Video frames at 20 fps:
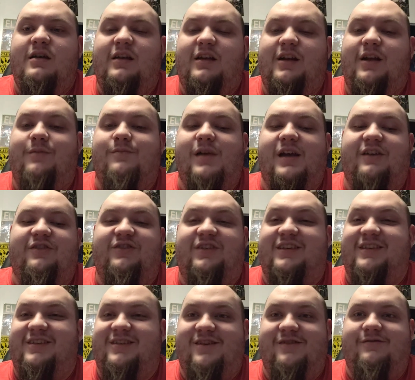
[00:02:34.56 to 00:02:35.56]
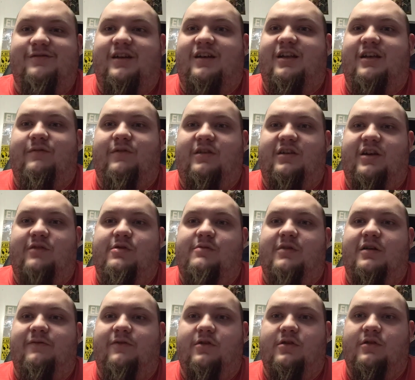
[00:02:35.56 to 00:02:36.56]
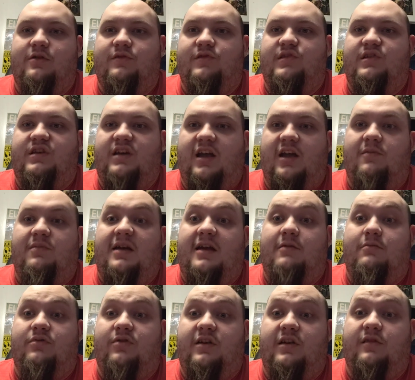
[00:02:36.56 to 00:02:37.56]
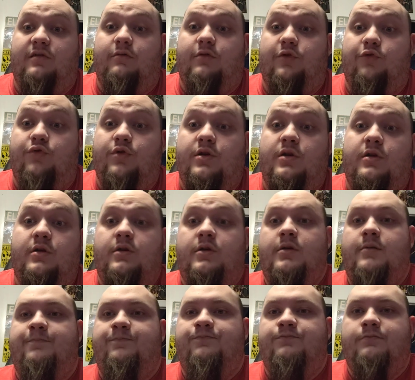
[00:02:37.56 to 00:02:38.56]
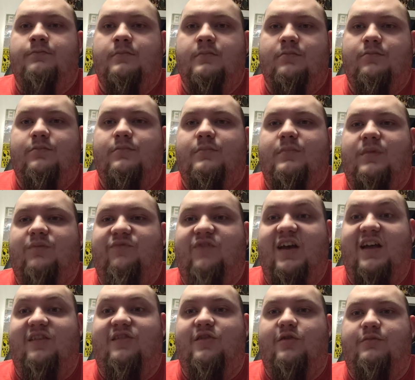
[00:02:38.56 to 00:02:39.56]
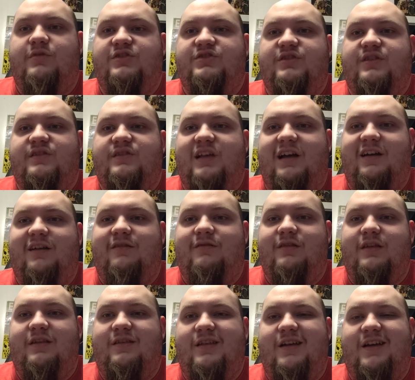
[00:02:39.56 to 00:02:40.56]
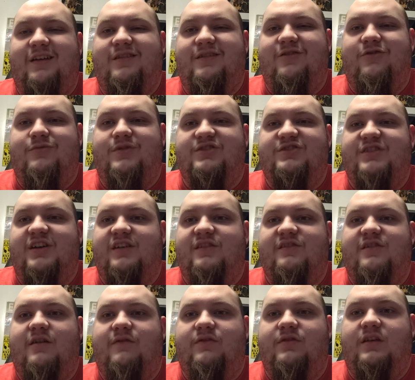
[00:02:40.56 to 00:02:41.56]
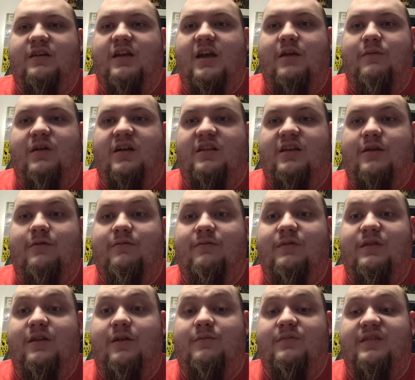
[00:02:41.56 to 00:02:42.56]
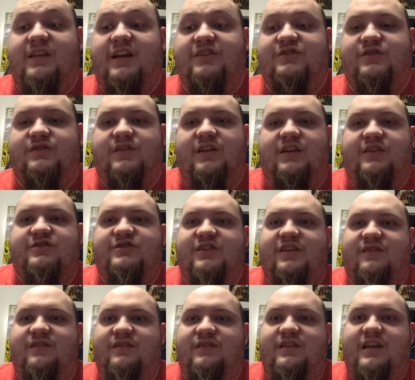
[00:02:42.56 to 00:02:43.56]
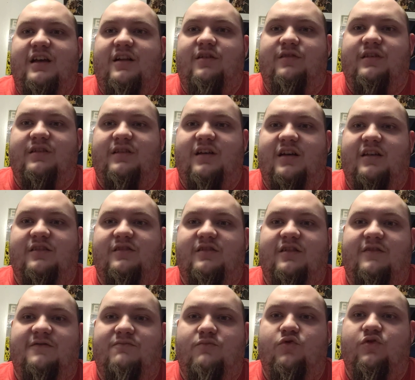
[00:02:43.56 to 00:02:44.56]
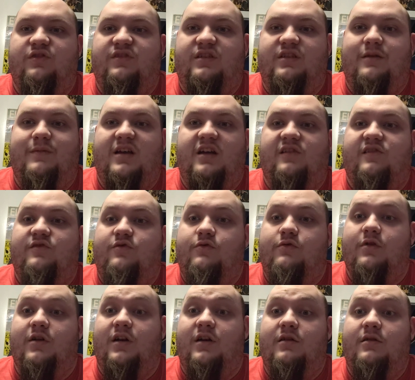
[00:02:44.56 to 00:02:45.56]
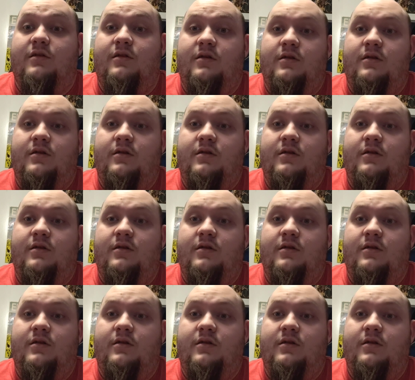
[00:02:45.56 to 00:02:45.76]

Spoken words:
and I'm actually still not even done with my first campaign playthrough. That's so much side stuff in the game. I did some sessions I just did all the side stuff more than the main story.